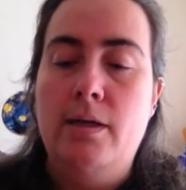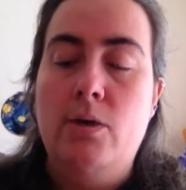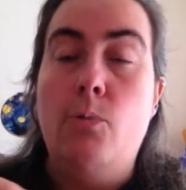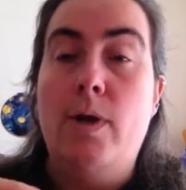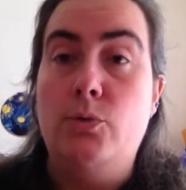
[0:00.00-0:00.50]

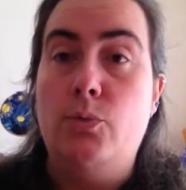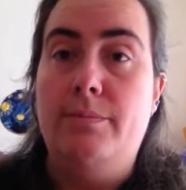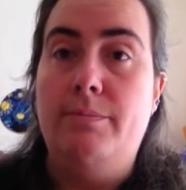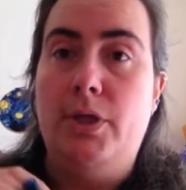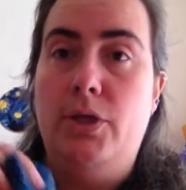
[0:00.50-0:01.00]
Wedgwood
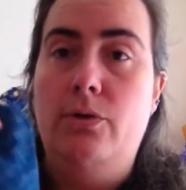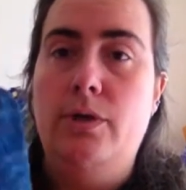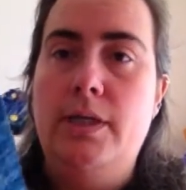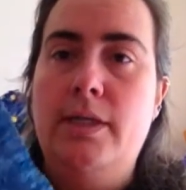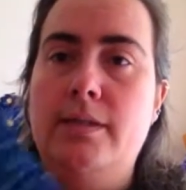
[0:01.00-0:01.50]
blue.
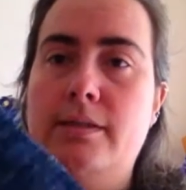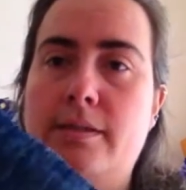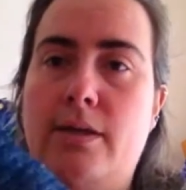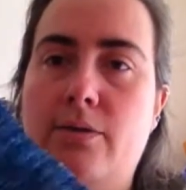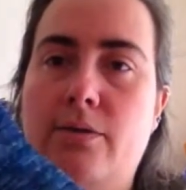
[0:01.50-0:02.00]

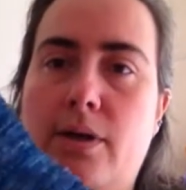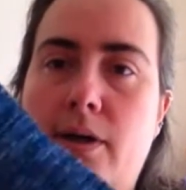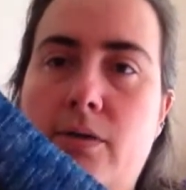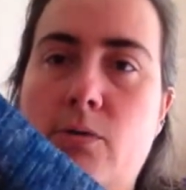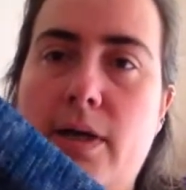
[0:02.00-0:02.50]
So I
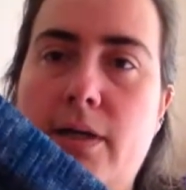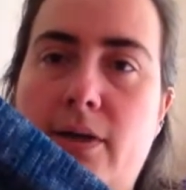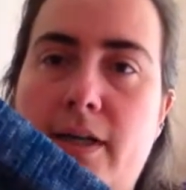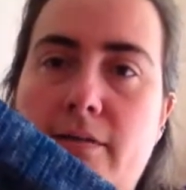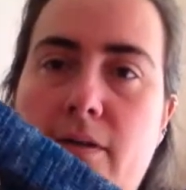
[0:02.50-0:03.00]
quite
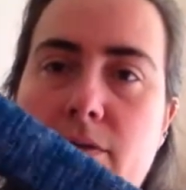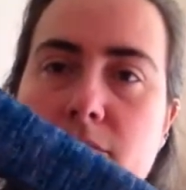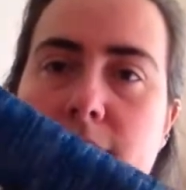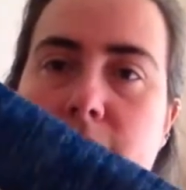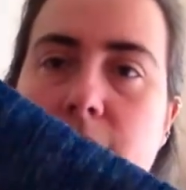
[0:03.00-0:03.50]
like
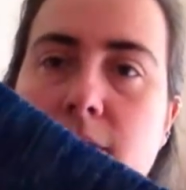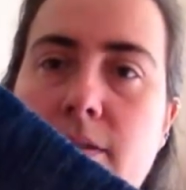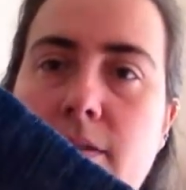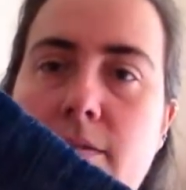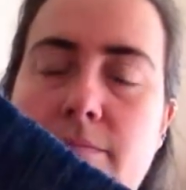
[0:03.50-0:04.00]
those,
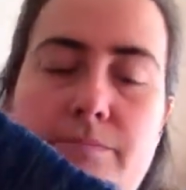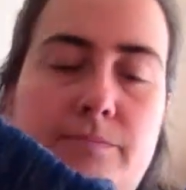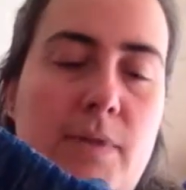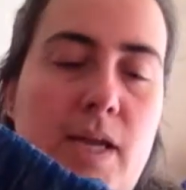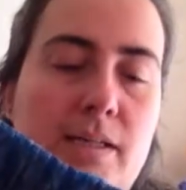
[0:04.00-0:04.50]

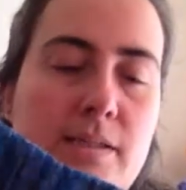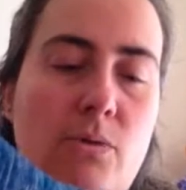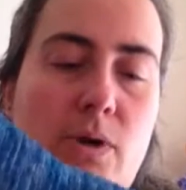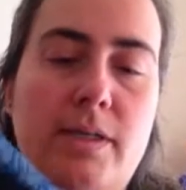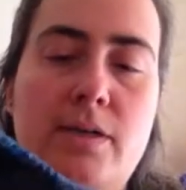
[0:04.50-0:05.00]
and it's
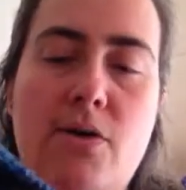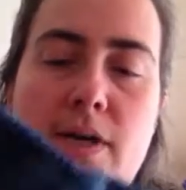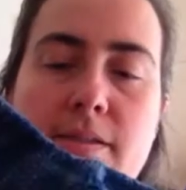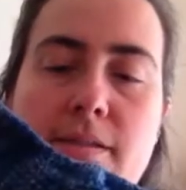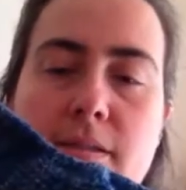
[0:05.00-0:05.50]
quite
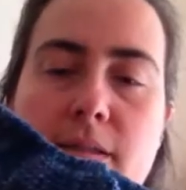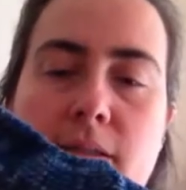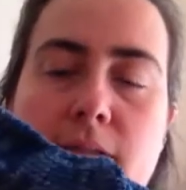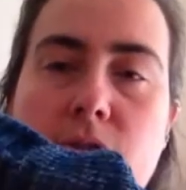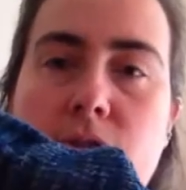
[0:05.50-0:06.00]
nice
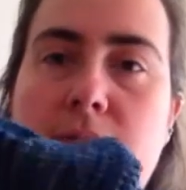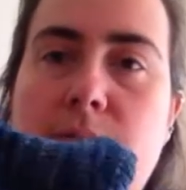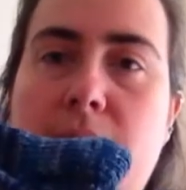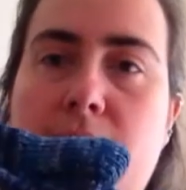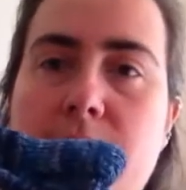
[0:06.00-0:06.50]
just to
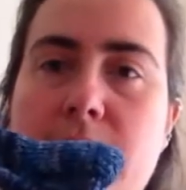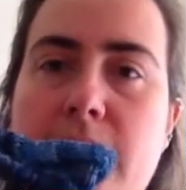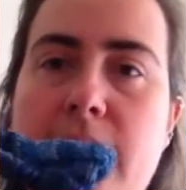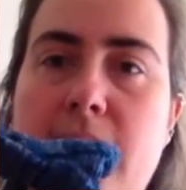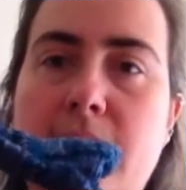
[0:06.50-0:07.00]
be able to
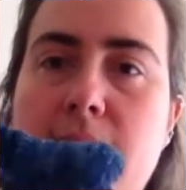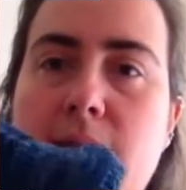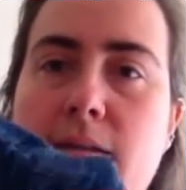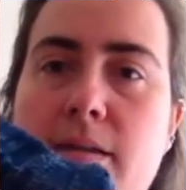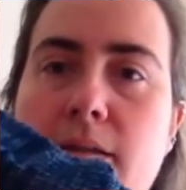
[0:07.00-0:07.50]
knit
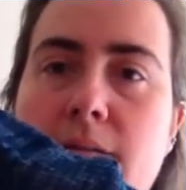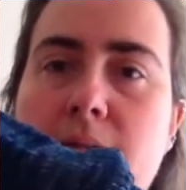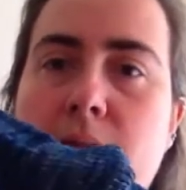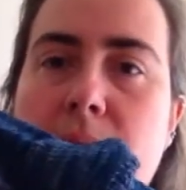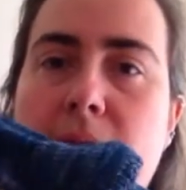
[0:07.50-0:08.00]

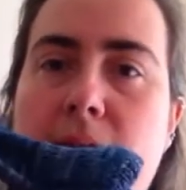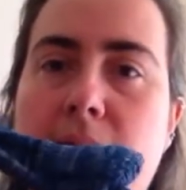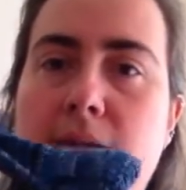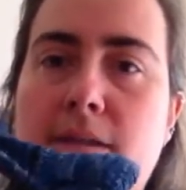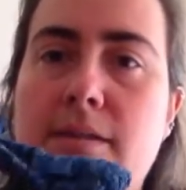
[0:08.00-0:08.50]

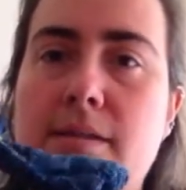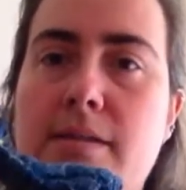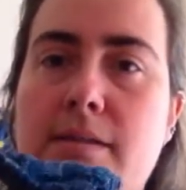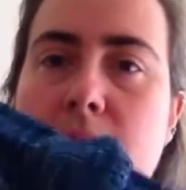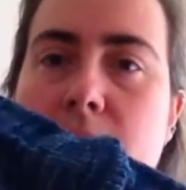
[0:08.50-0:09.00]
something
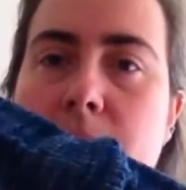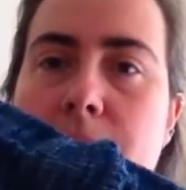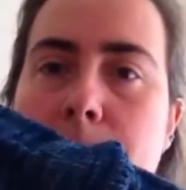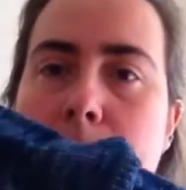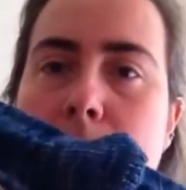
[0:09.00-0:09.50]
that's
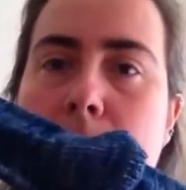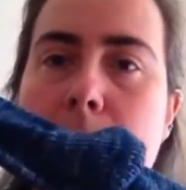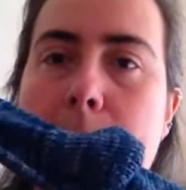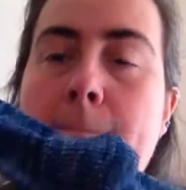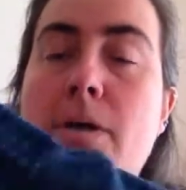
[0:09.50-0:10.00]

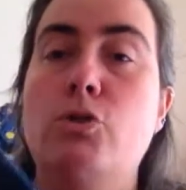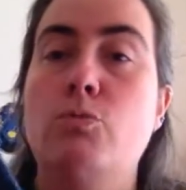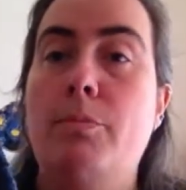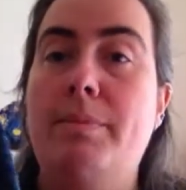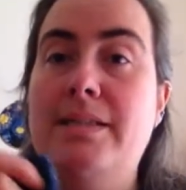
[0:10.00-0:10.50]
much
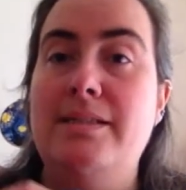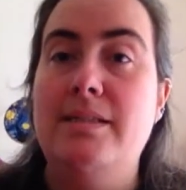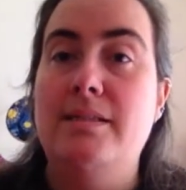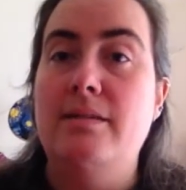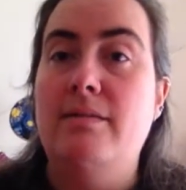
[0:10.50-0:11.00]
more
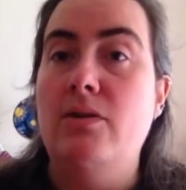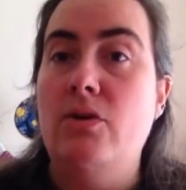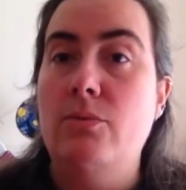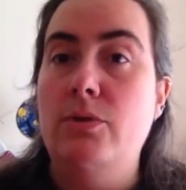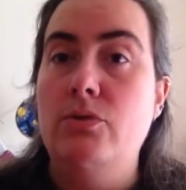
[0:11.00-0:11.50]
blended than I
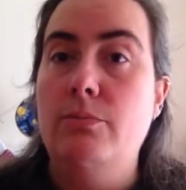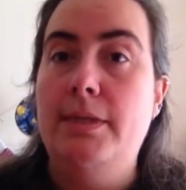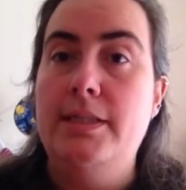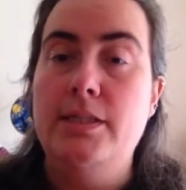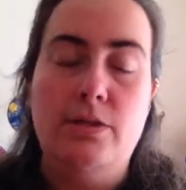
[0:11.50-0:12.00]
would
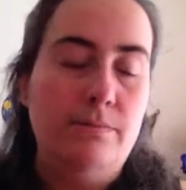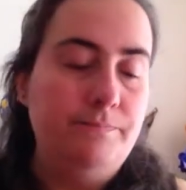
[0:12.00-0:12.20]
normally do.